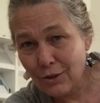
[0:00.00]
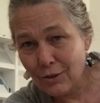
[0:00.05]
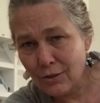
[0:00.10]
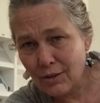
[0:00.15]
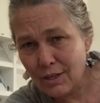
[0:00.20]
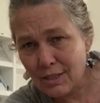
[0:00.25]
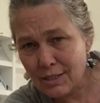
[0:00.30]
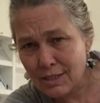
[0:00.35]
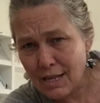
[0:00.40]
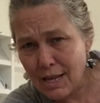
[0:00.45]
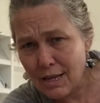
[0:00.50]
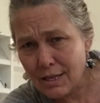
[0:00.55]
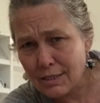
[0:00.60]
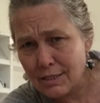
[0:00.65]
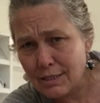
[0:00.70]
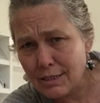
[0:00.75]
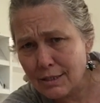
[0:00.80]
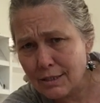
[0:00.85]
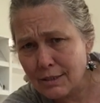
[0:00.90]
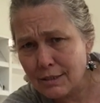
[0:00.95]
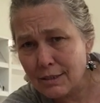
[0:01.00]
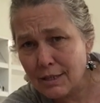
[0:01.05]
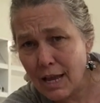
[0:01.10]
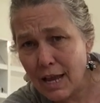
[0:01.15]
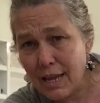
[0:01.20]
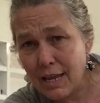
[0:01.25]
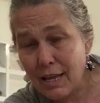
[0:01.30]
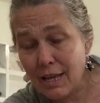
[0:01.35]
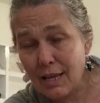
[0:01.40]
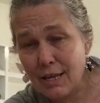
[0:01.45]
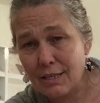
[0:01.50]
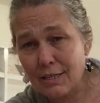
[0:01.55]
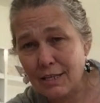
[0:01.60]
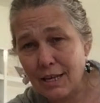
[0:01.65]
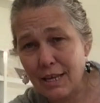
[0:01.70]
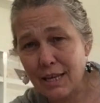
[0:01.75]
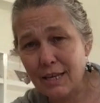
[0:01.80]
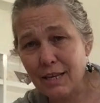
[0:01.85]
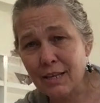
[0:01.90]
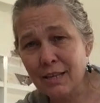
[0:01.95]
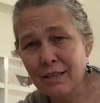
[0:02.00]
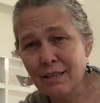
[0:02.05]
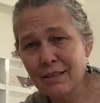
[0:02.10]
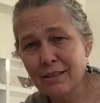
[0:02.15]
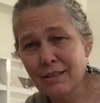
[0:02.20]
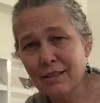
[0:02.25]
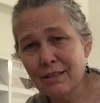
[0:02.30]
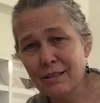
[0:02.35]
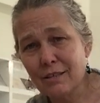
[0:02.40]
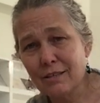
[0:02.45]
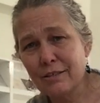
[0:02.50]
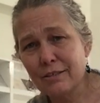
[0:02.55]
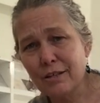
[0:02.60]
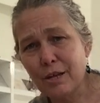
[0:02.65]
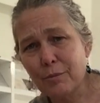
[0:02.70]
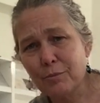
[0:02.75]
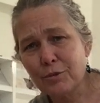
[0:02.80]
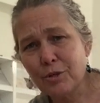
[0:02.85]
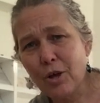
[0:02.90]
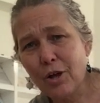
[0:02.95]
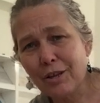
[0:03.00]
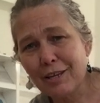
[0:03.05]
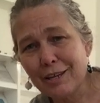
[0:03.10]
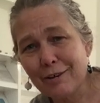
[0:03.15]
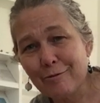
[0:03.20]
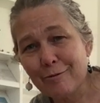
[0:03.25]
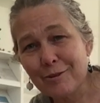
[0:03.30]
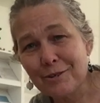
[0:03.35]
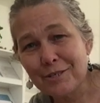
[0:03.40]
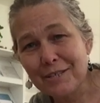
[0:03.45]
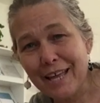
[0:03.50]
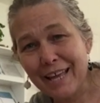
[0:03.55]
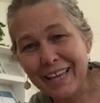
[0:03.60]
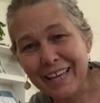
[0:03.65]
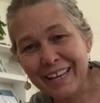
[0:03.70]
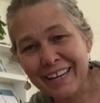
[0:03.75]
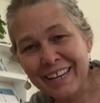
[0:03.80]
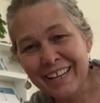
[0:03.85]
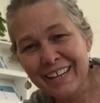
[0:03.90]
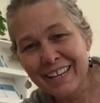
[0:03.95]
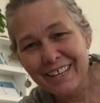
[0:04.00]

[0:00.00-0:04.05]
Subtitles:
you can tell it's a little tight because I stopped talking for a second.